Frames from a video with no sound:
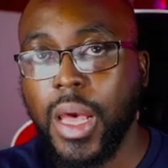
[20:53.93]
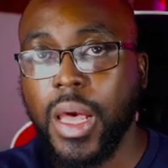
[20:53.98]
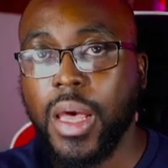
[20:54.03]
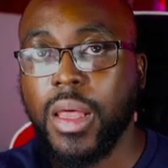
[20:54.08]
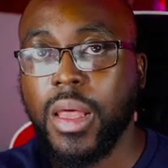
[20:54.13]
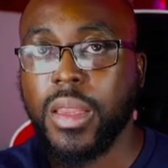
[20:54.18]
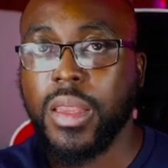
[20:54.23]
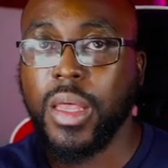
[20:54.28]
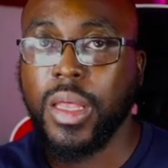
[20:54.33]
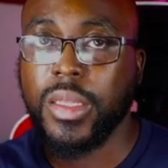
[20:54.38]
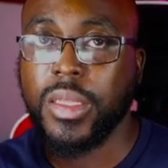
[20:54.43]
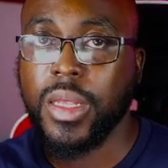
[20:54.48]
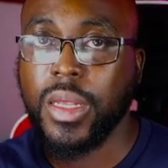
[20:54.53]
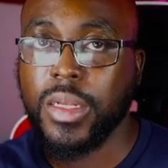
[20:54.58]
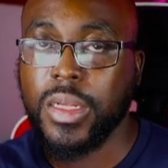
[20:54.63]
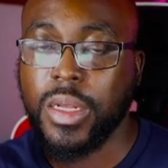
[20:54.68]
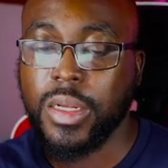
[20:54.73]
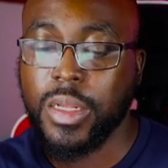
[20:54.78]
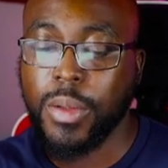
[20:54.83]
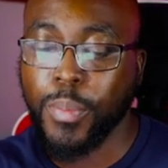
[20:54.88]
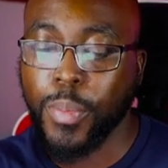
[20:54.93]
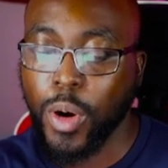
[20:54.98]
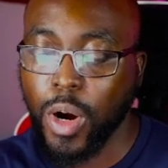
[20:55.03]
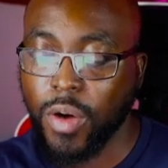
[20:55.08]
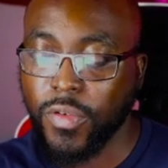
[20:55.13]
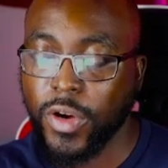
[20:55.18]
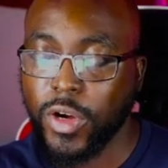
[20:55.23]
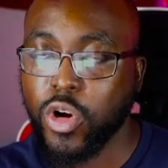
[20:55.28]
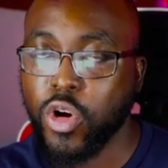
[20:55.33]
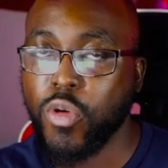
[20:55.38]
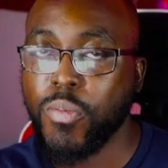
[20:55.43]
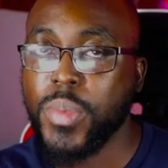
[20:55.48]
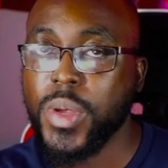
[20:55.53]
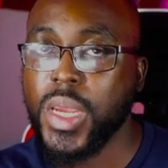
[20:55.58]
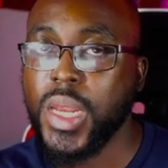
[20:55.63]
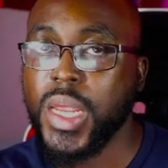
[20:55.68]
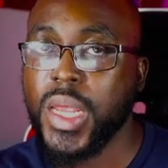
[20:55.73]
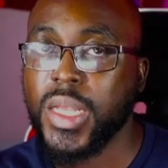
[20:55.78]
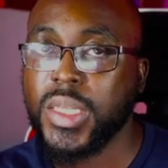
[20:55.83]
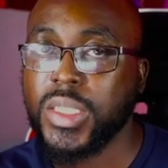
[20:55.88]
the, the, the, the perfect
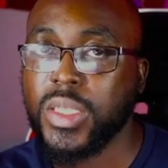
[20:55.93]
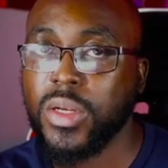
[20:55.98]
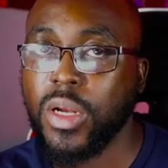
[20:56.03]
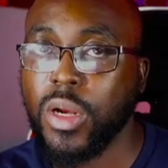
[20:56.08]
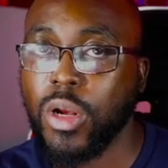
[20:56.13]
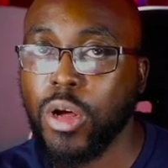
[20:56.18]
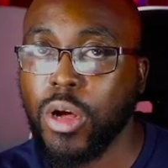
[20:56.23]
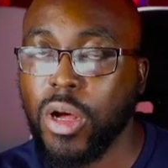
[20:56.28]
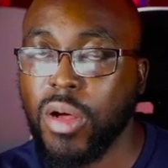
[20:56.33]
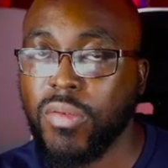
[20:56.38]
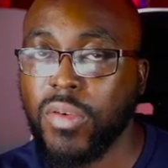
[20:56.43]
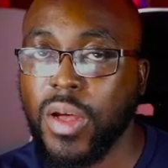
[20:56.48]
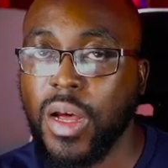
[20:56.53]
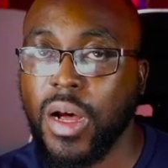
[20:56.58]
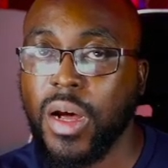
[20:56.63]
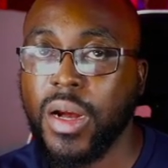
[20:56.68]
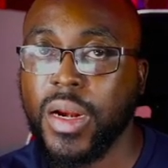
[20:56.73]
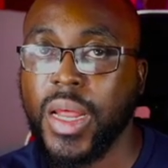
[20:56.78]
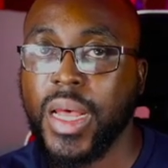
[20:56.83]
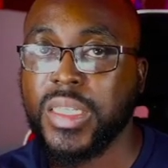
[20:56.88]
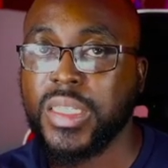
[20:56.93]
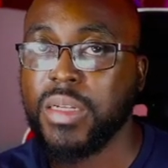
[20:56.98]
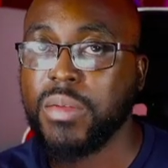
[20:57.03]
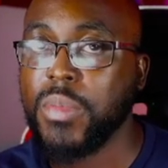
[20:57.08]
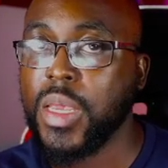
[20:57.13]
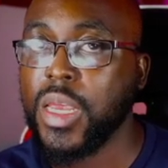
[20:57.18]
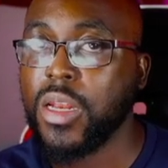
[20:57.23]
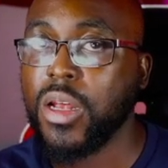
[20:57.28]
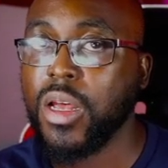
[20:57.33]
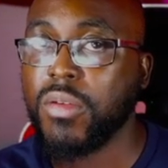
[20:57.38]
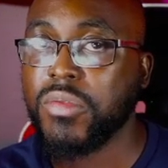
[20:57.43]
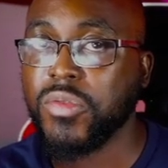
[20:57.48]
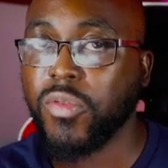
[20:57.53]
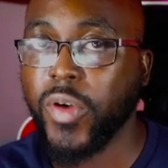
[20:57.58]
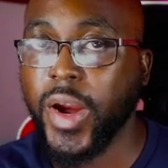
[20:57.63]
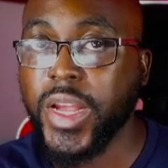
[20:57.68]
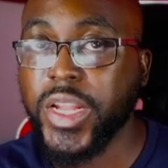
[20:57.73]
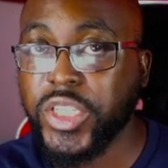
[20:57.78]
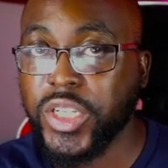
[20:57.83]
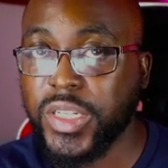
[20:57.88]
obedience to the law of God as a mean of
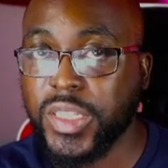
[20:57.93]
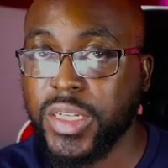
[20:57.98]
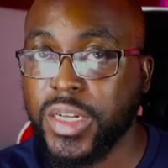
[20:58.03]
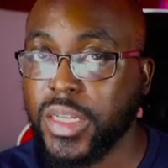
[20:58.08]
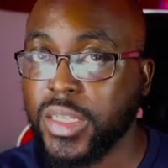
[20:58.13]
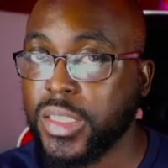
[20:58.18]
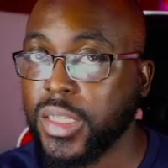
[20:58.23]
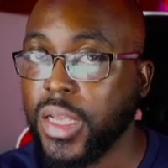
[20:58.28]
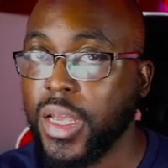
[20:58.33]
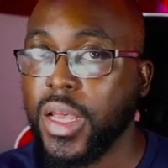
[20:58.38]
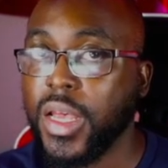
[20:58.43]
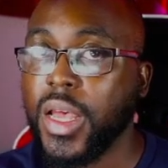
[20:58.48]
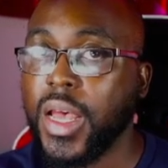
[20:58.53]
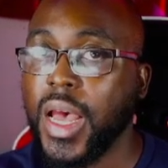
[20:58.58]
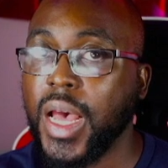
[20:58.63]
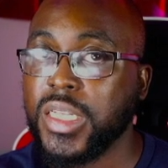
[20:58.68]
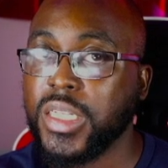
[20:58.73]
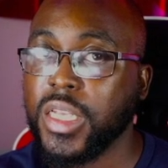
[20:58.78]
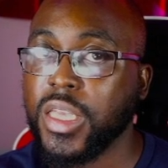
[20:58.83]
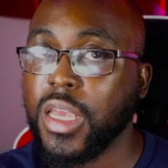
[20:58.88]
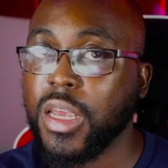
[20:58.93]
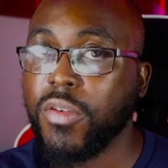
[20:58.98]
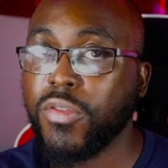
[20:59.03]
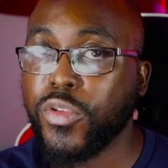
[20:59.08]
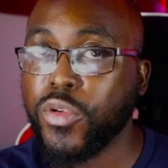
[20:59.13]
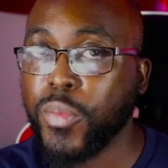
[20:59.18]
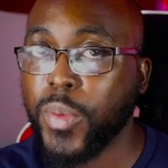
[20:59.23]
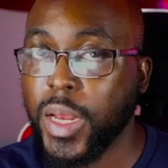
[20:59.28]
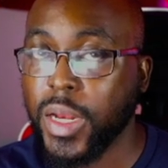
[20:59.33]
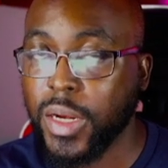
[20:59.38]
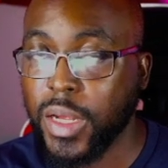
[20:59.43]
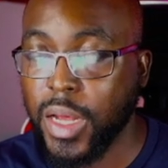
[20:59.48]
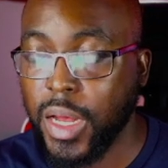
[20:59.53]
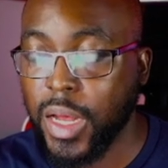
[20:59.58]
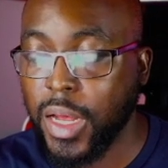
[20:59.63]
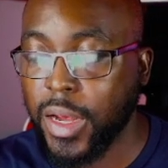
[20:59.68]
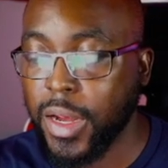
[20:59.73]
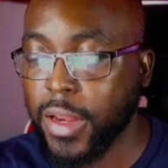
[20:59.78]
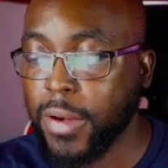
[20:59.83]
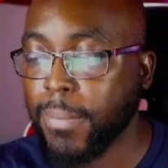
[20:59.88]
righteousness as a gift to
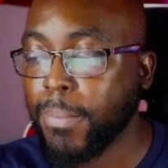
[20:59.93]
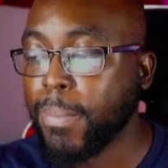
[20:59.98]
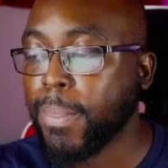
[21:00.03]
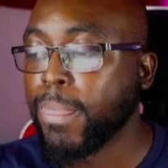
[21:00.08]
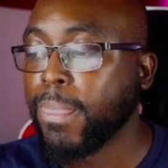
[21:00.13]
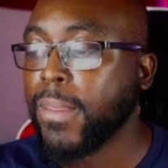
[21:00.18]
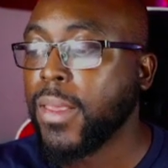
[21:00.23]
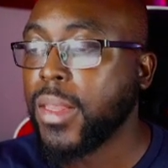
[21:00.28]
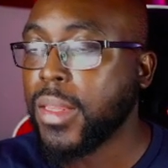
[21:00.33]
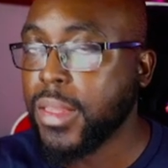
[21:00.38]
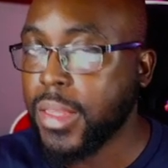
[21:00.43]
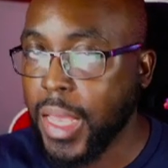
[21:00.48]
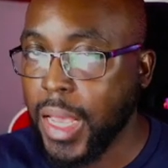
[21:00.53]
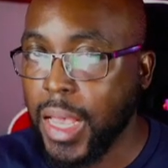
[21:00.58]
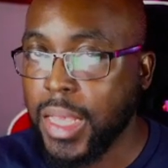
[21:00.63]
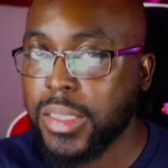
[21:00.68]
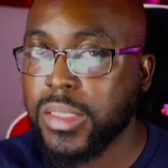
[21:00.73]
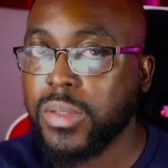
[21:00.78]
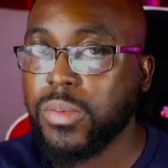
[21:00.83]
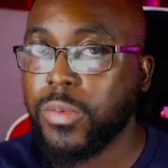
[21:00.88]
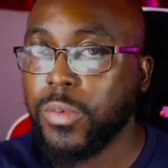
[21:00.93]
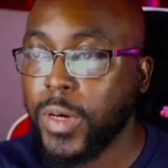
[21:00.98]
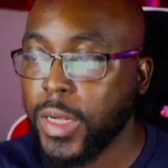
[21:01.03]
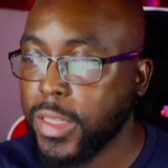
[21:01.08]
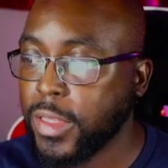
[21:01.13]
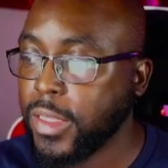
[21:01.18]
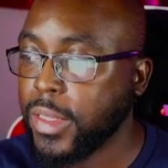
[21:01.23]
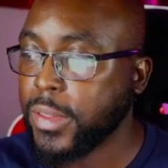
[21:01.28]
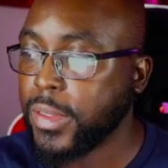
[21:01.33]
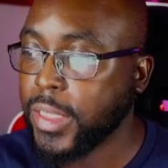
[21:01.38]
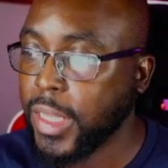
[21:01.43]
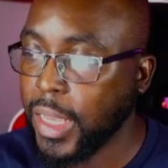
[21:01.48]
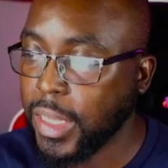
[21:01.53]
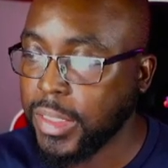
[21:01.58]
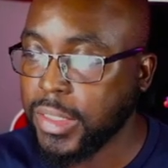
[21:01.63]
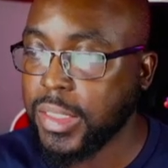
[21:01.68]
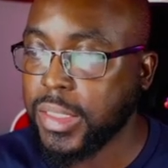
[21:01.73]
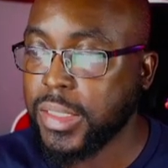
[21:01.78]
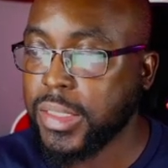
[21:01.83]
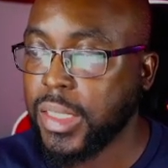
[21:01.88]
mankind. That's what the text
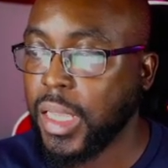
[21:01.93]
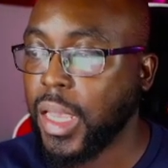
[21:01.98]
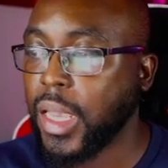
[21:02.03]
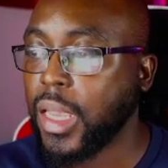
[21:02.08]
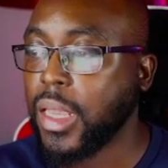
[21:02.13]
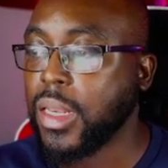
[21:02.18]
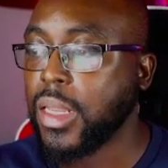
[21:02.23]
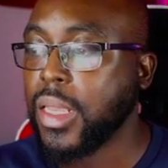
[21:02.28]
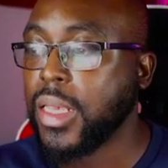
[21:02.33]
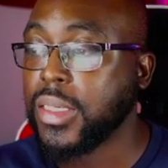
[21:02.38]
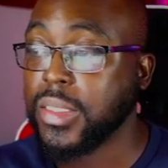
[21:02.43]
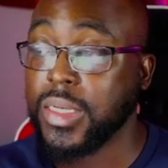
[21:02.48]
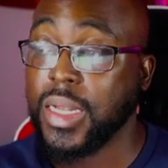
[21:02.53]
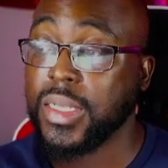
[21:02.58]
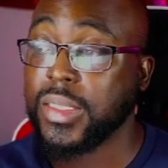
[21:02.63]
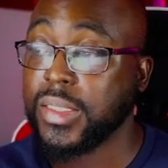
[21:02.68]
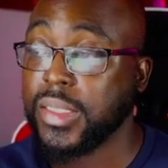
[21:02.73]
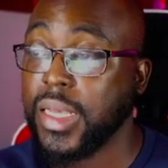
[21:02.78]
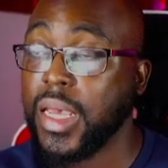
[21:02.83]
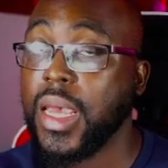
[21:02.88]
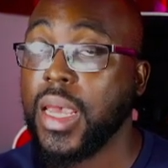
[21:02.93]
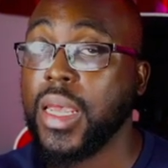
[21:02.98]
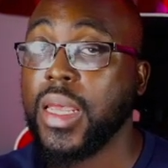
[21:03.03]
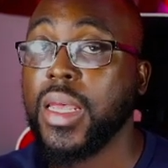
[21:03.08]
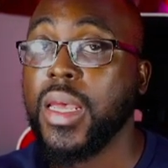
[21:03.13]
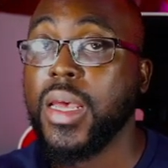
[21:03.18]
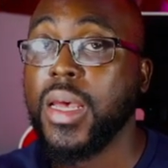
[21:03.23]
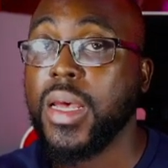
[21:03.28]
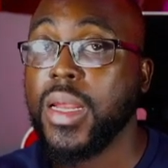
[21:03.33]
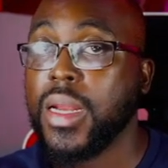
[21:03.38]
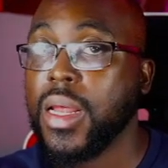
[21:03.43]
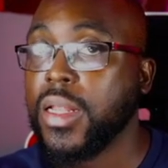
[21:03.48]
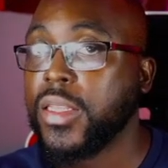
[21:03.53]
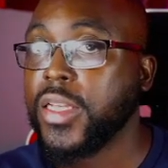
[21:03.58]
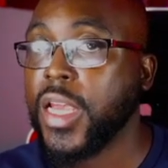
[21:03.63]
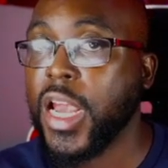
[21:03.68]
is saying. is not saying the Ten